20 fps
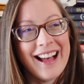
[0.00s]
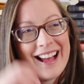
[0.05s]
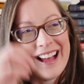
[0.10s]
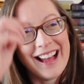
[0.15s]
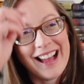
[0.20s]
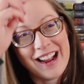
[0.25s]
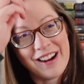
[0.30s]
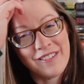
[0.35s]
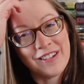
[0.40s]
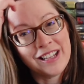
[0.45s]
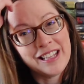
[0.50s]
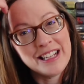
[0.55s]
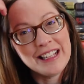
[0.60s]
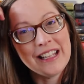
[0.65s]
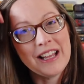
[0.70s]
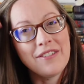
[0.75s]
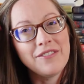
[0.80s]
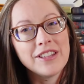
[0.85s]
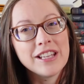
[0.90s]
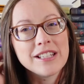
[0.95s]
Uh, I really
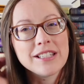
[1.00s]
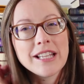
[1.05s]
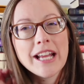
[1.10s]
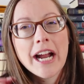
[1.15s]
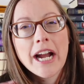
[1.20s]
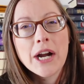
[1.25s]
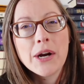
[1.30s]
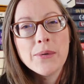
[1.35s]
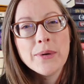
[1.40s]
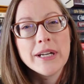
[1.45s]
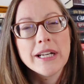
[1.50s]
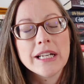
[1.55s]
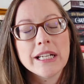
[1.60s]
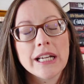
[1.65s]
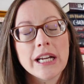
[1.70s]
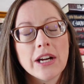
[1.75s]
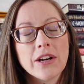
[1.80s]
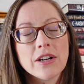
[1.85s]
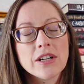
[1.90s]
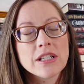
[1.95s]
love this. The heroine in
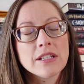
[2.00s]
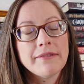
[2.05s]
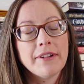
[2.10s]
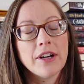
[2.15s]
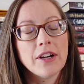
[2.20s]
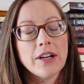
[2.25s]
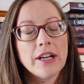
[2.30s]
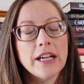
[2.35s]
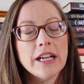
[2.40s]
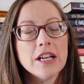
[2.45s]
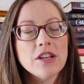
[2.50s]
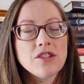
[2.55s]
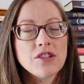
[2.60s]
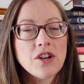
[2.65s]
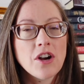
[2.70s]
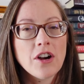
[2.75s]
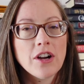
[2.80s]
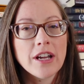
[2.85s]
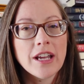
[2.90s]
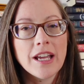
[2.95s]
here is very
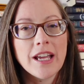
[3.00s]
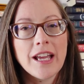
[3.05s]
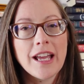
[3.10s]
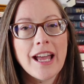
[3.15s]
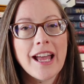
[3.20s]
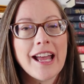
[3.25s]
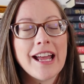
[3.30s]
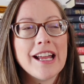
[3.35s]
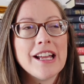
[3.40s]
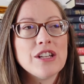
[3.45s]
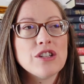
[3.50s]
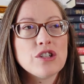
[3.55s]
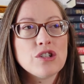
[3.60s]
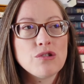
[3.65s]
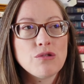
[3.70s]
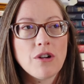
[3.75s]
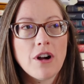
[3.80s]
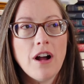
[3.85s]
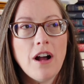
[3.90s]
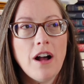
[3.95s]
snarky and
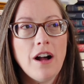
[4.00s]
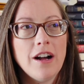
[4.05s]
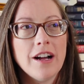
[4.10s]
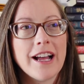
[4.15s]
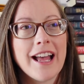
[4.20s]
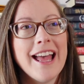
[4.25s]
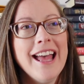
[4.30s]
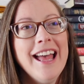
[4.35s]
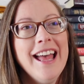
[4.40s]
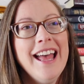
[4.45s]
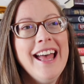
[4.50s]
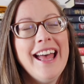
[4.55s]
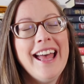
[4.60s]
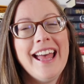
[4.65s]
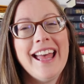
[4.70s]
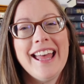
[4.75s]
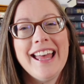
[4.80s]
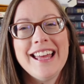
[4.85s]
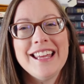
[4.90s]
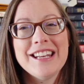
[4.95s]
strong
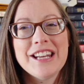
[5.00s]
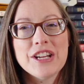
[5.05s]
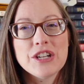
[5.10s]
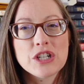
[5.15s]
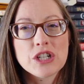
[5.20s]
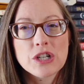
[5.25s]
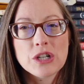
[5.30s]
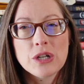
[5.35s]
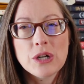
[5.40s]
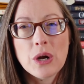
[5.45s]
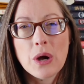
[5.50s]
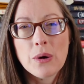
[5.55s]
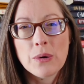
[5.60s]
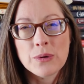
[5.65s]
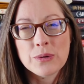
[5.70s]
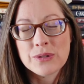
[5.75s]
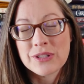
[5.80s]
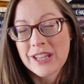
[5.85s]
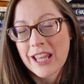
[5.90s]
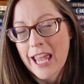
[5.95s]
and she
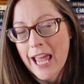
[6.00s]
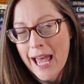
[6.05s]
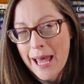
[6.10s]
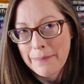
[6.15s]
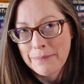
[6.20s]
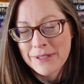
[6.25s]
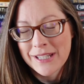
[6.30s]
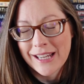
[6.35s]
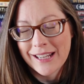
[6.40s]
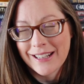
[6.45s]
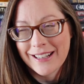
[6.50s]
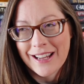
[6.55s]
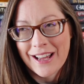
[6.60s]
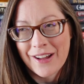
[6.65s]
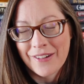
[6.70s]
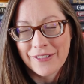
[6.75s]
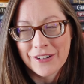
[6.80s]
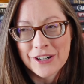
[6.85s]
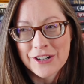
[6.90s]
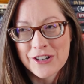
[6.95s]
is the captain
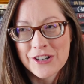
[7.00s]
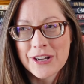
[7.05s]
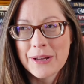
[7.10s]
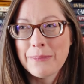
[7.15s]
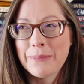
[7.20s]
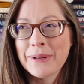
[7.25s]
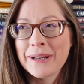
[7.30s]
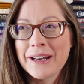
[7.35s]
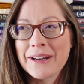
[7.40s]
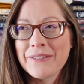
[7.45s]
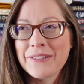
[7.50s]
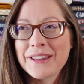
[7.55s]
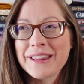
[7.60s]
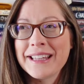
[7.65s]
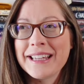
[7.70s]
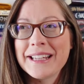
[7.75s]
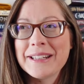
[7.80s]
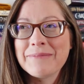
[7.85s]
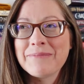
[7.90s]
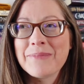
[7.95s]
of her ship and
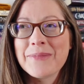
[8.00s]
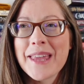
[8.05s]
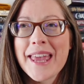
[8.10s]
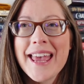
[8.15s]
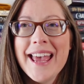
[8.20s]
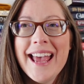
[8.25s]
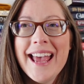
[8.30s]
everything.